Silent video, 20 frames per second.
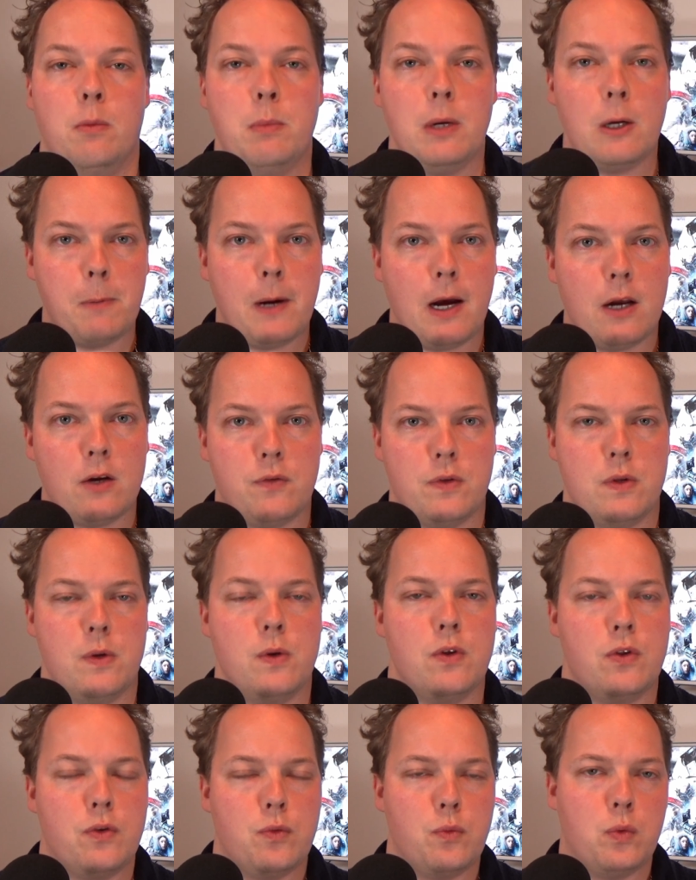middle part of the
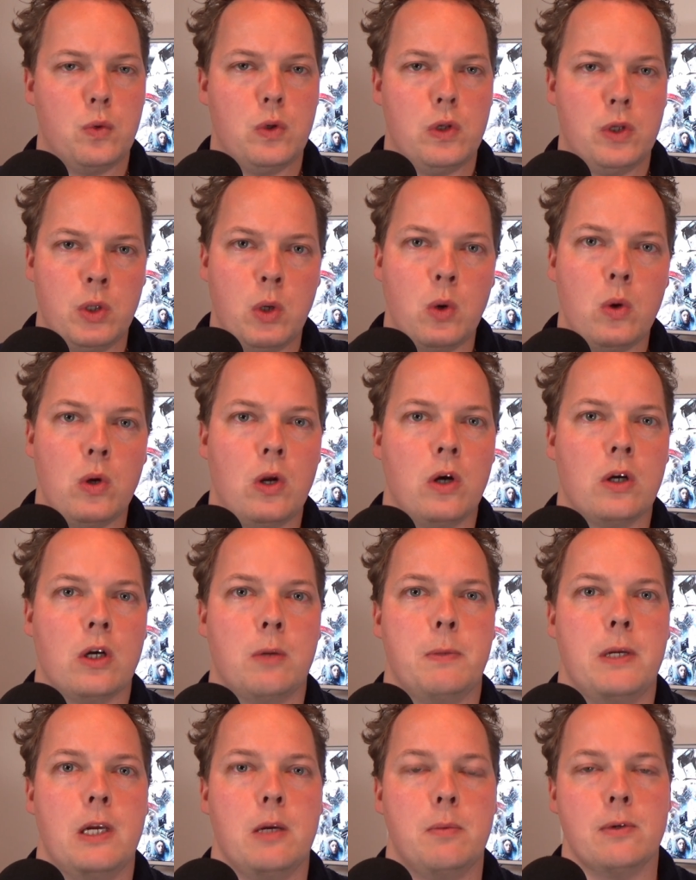Earth will no longer
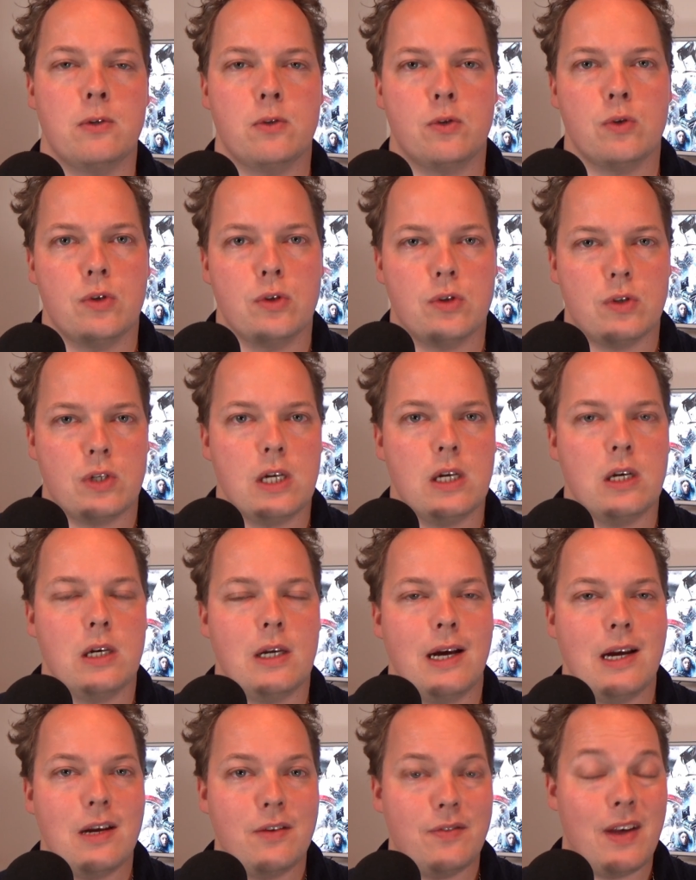be able to sustain
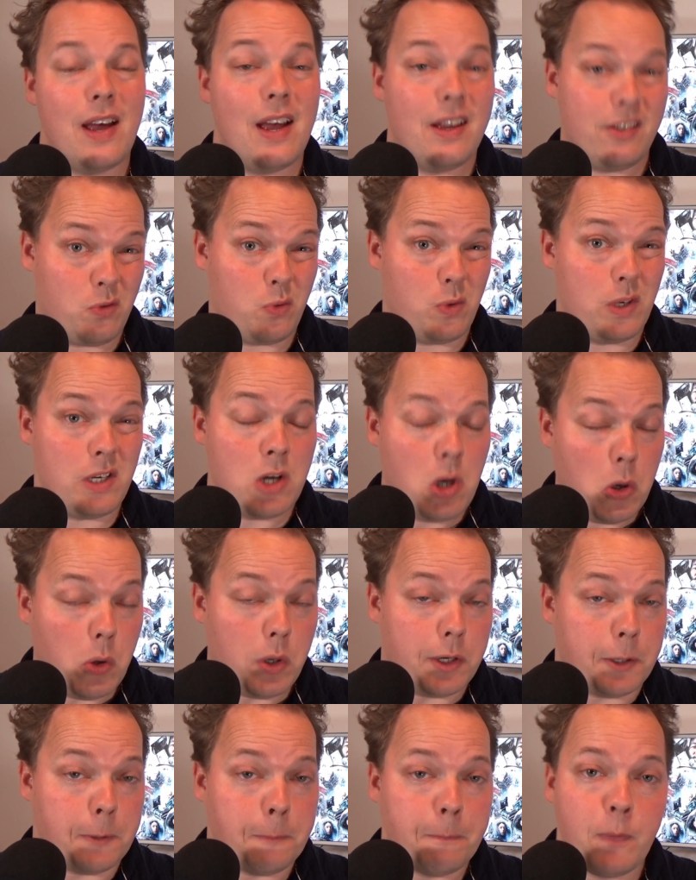life as we know
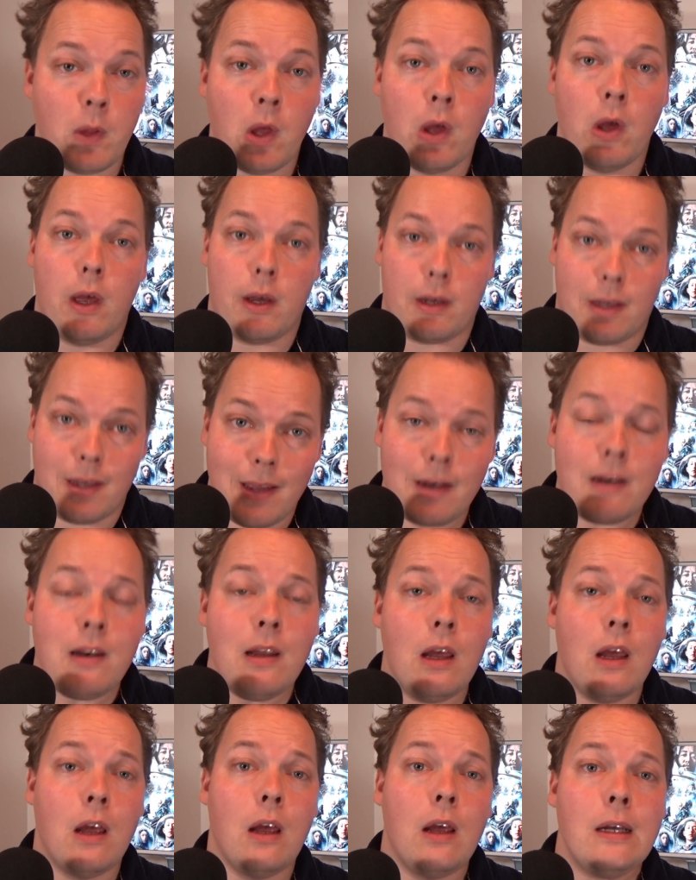it. Again,
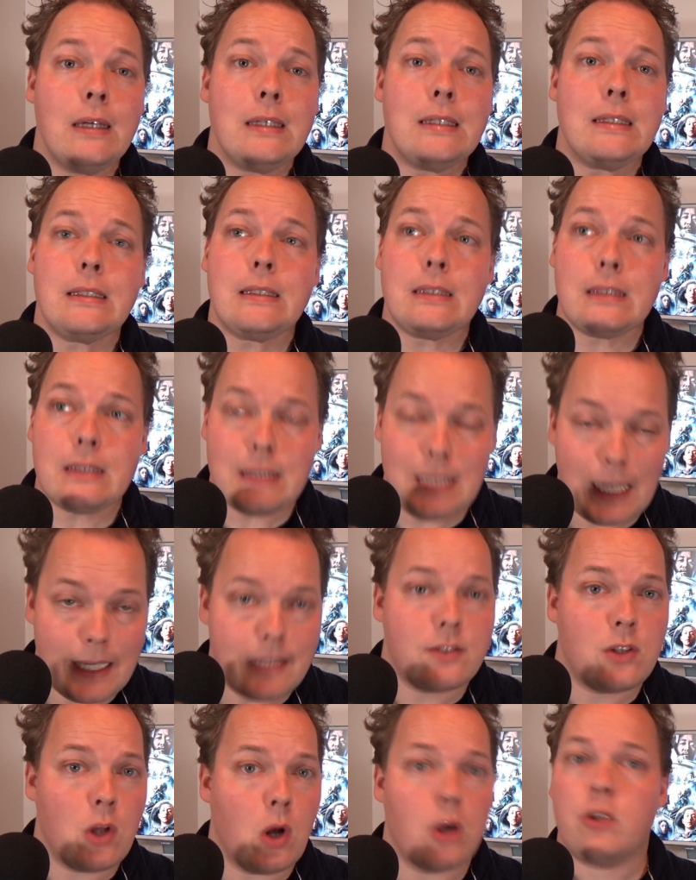
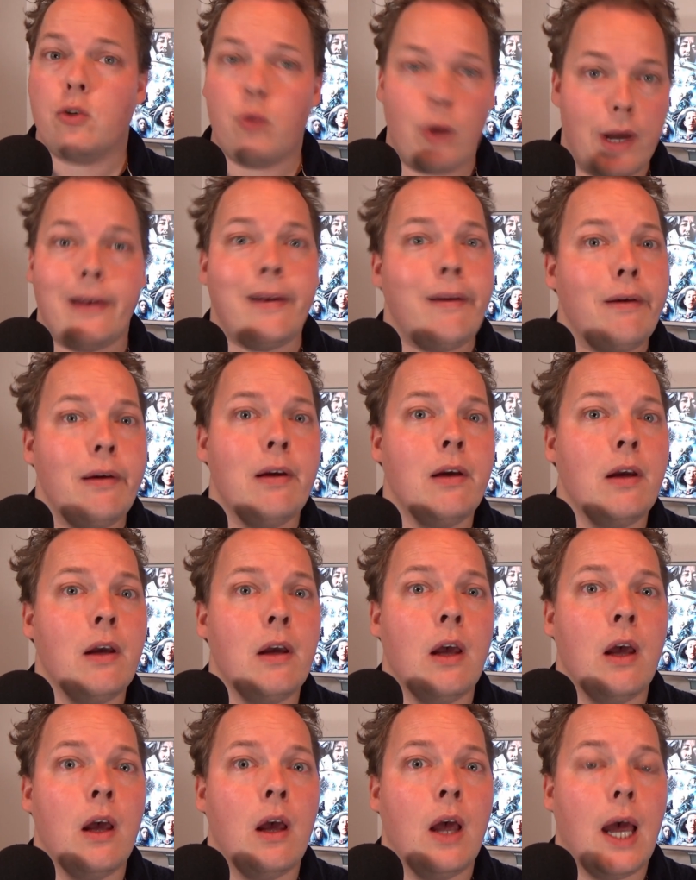that's not great.
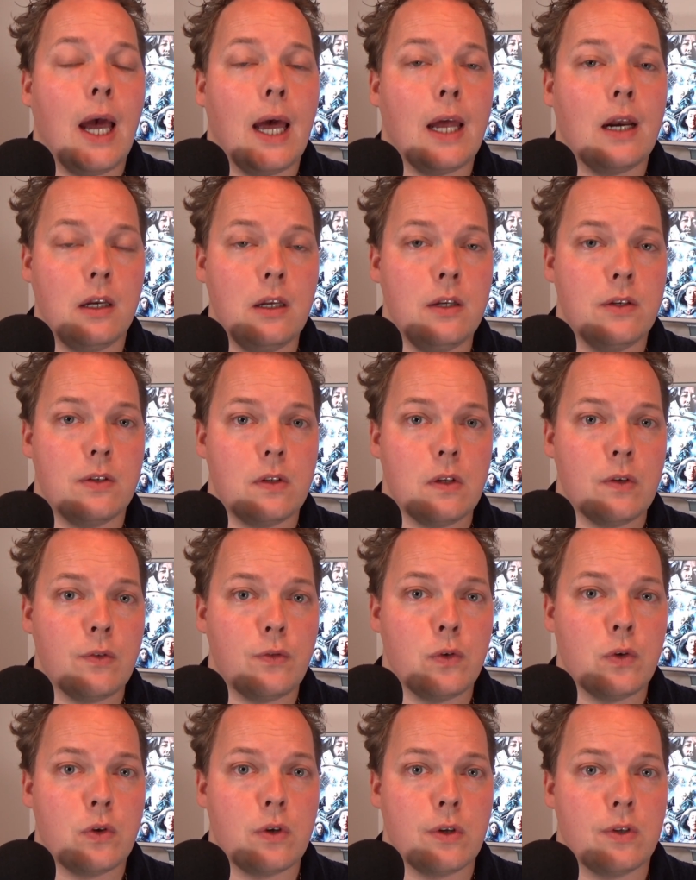At least if
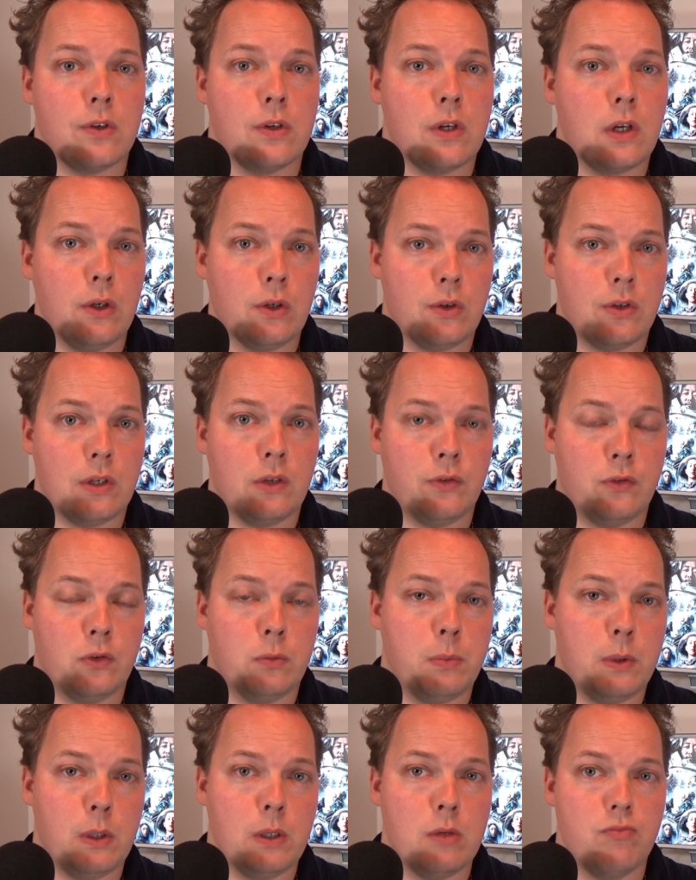you consider yourself to
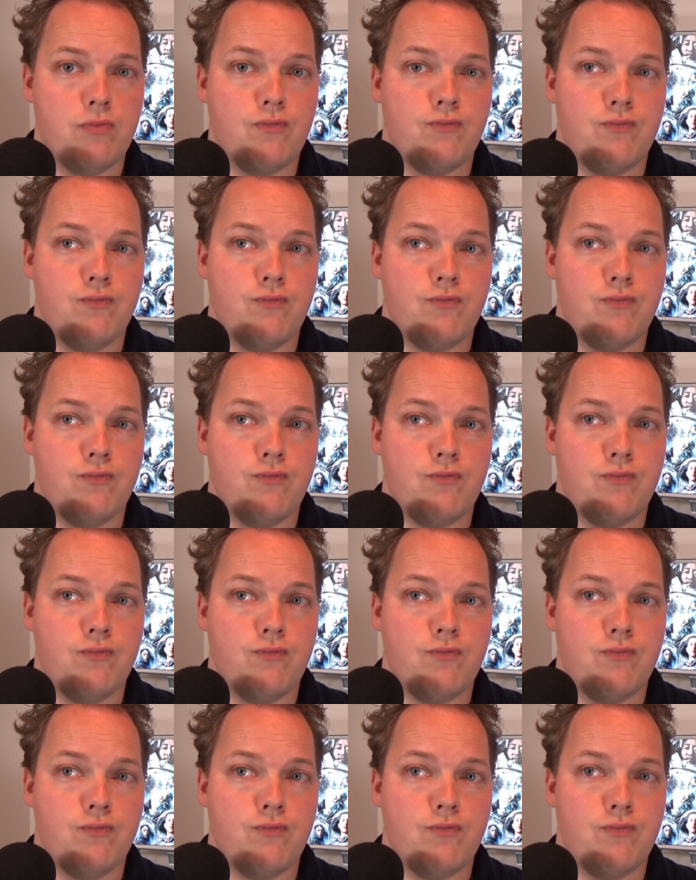be